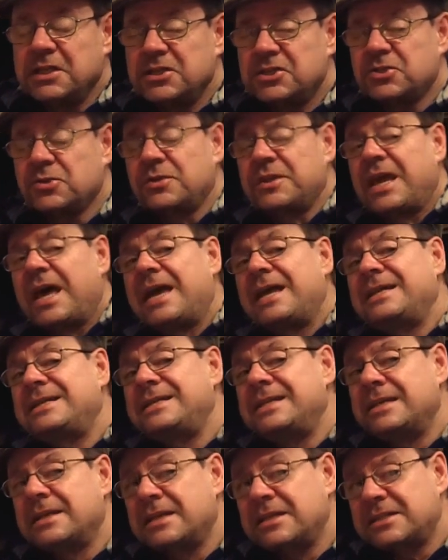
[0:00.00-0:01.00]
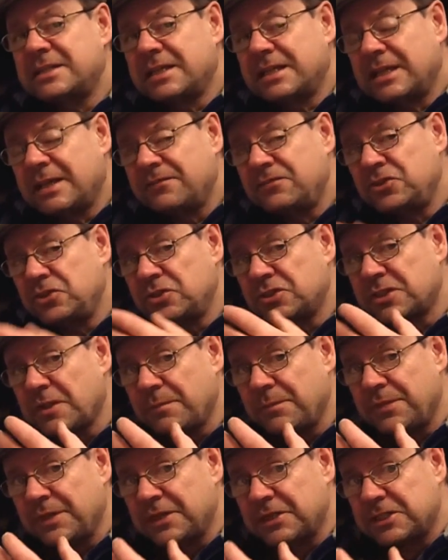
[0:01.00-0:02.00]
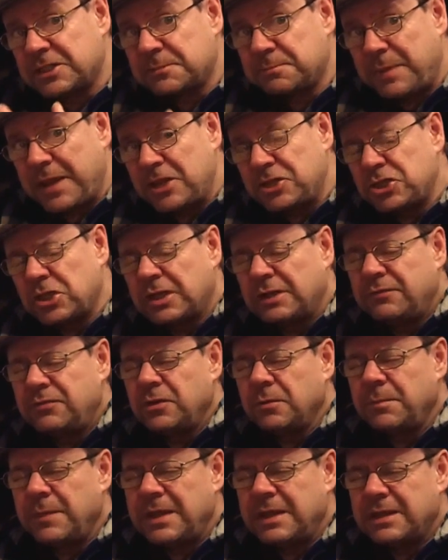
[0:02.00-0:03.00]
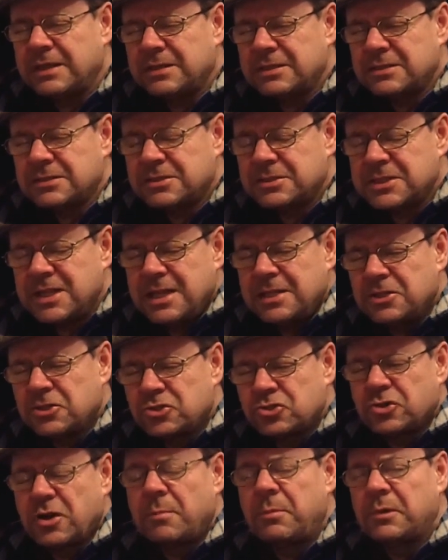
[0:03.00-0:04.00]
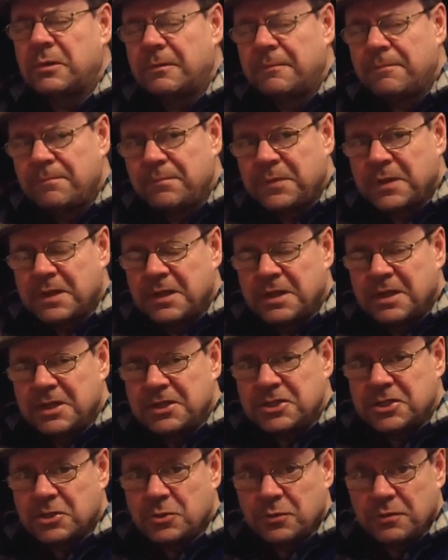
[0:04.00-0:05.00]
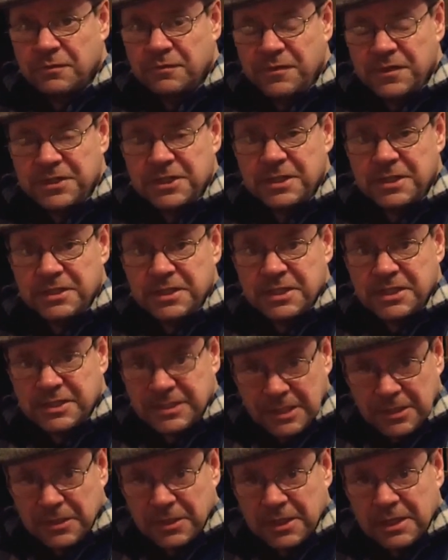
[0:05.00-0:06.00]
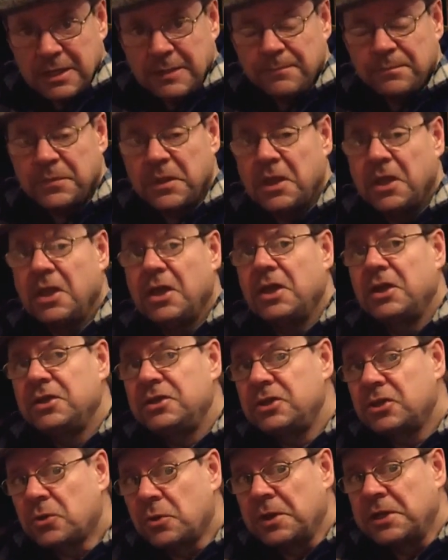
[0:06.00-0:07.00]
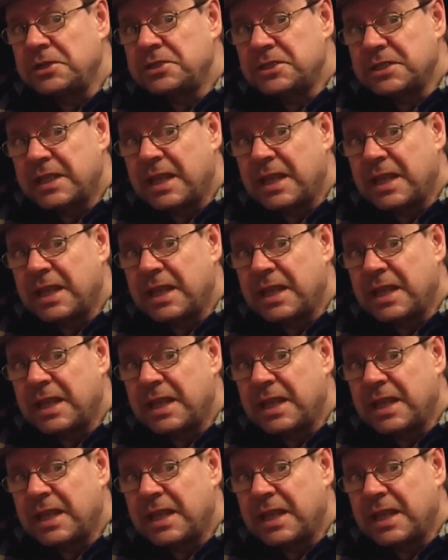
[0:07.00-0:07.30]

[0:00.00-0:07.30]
So the idea is it gives you something special if you make take the trouble to go and visit the distillery, you're going